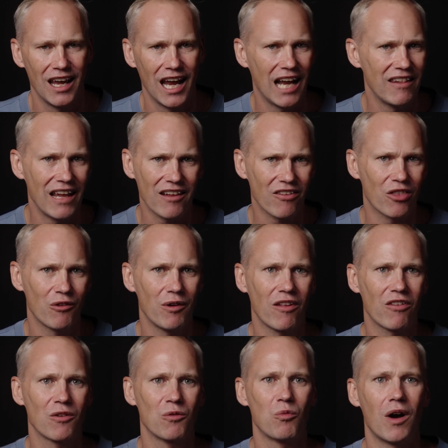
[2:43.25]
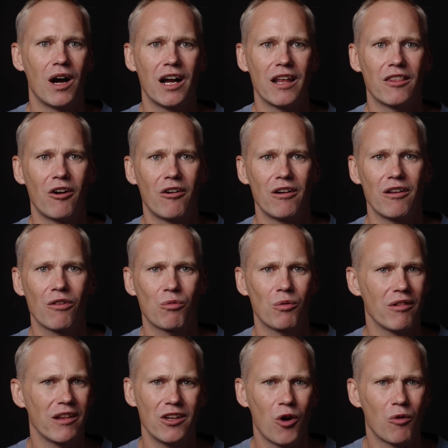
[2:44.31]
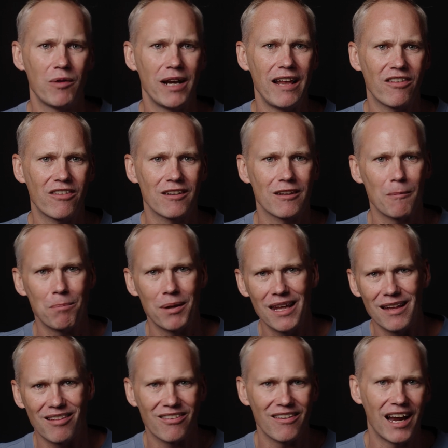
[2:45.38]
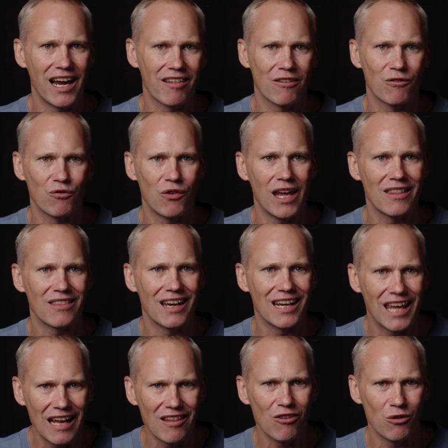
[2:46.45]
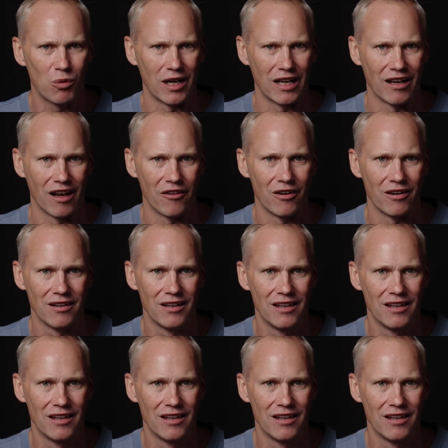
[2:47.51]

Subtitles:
And that's the reason why there is really no reason to pit science and faith against one another.